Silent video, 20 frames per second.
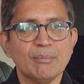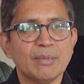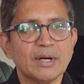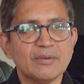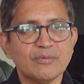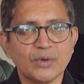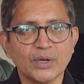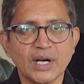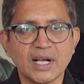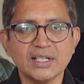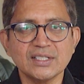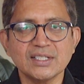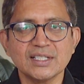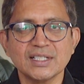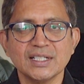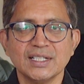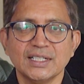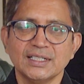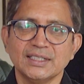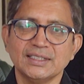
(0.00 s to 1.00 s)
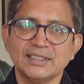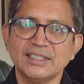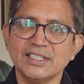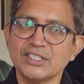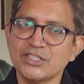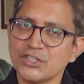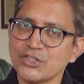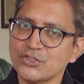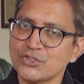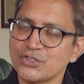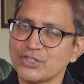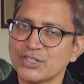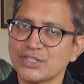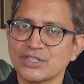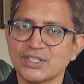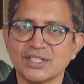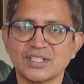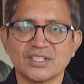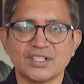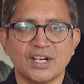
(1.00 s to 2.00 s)
But for us, this is just
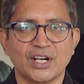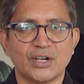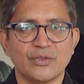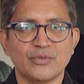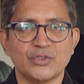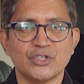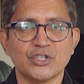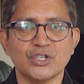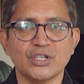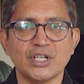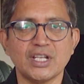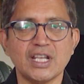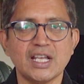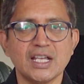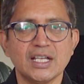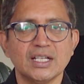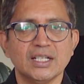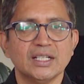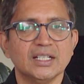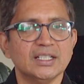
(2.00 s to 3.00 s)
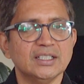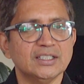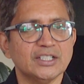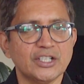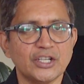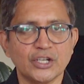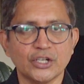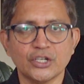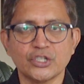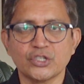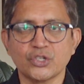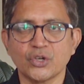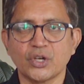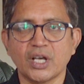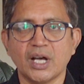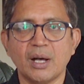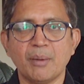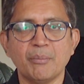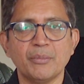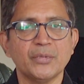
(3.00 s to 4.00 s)
the start of the journey. In the years to
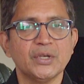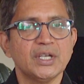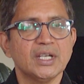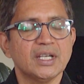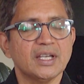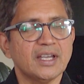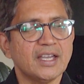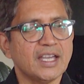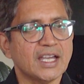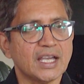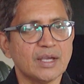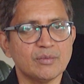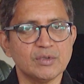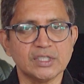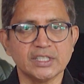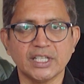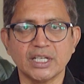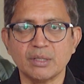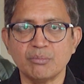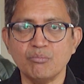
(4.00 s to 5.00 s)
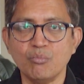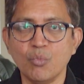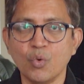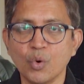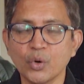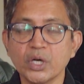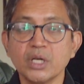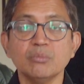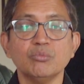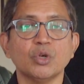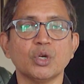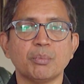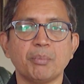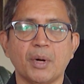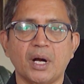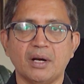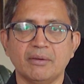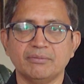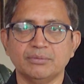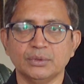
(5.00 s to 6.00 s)
come, AI will get more and more
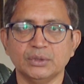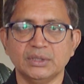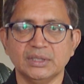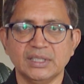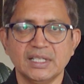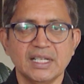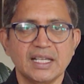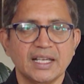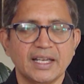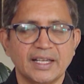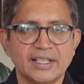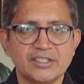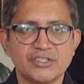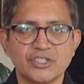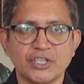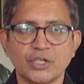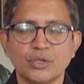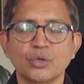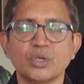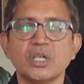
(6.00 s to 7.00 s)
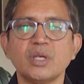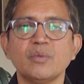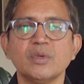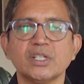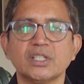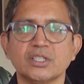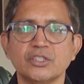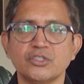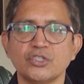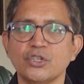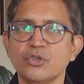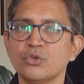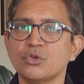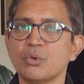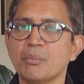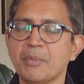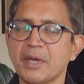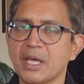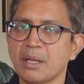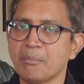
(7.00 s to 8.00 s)
powerful, and Zenoti will continue
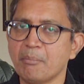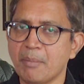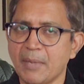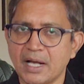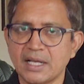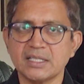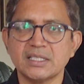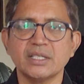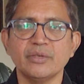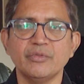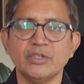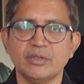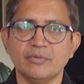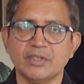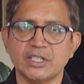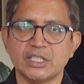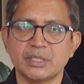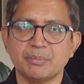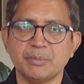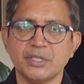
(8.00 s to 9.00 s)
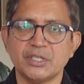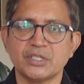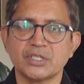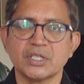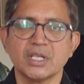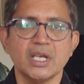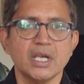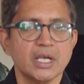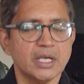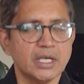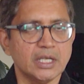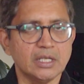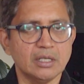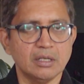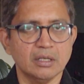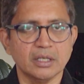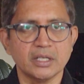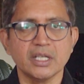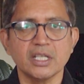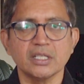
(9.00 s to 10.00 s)
to make massive investments in
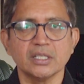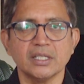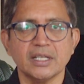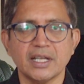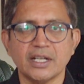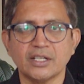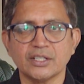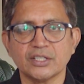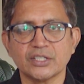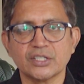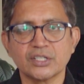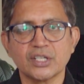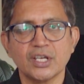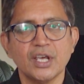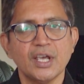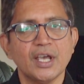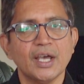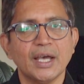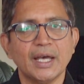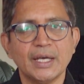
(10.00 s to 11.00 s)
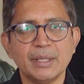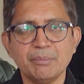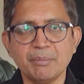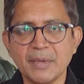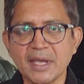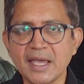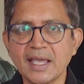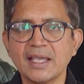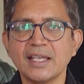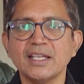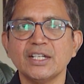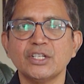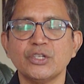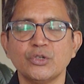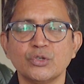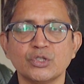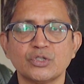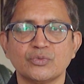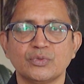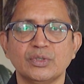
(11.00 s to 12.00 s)
learning the latest and making it
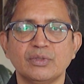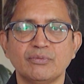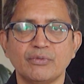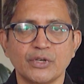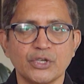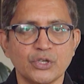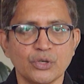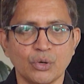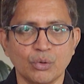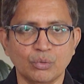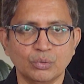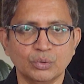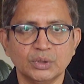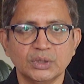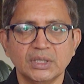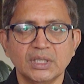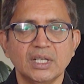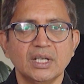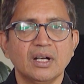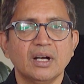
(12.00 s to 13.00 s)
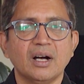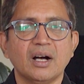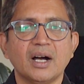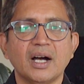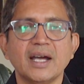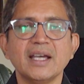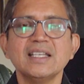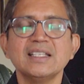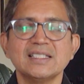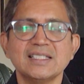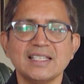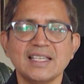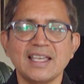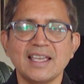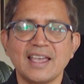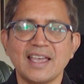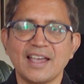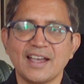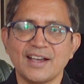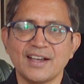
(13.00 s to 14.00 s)
useful for you. I
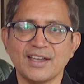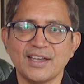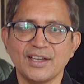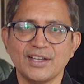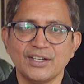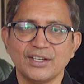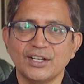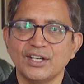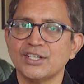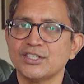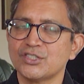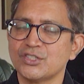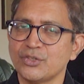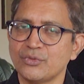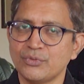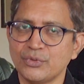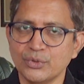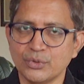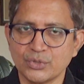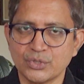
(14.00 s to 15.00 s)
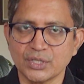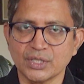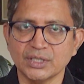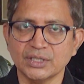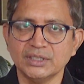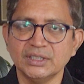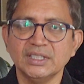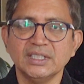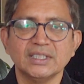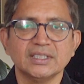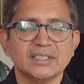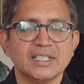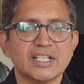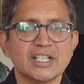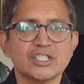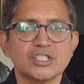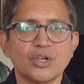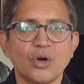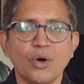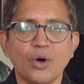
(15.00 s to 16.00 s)
see AI as the future that
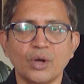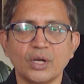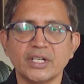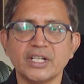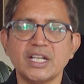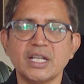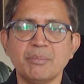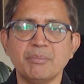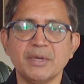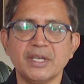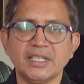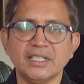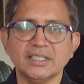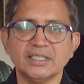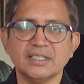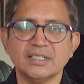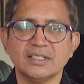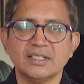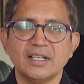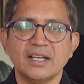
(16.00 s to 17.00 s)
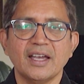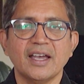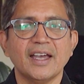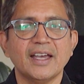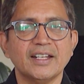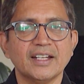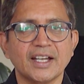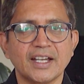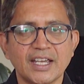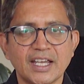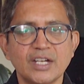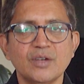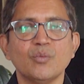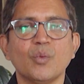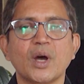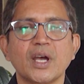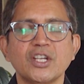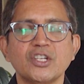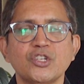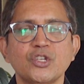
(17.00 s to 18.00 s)
has already begun, and I
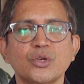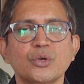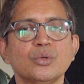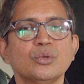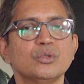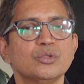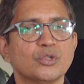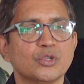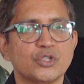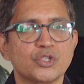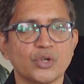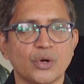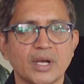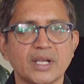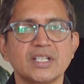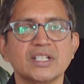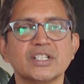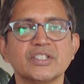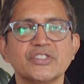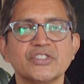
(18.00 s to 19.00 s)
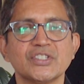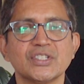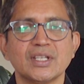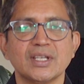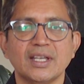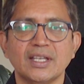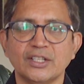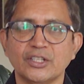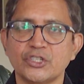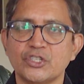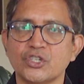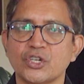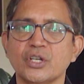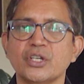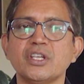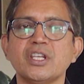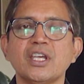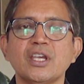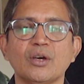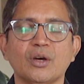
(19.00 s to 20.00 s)
invite you to join us in the
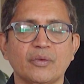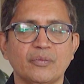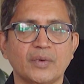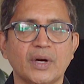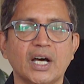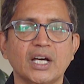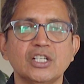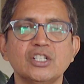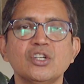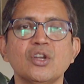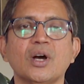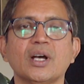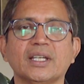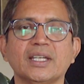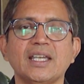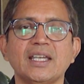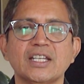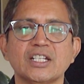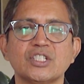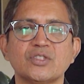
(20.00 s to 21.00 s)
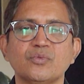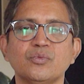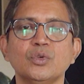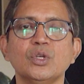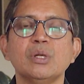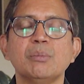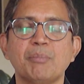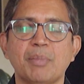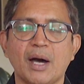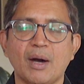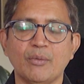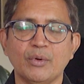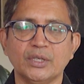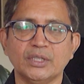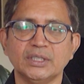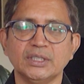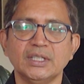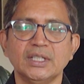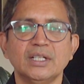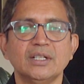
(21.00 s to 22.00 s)
journey of unlocking its full
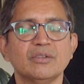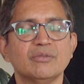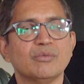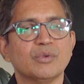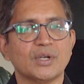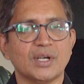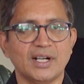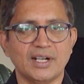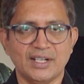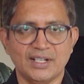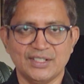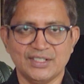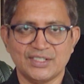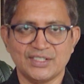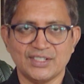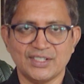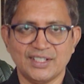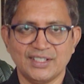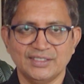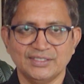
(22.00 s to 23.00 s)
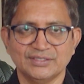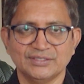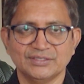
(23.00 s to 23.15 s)
power for our industry.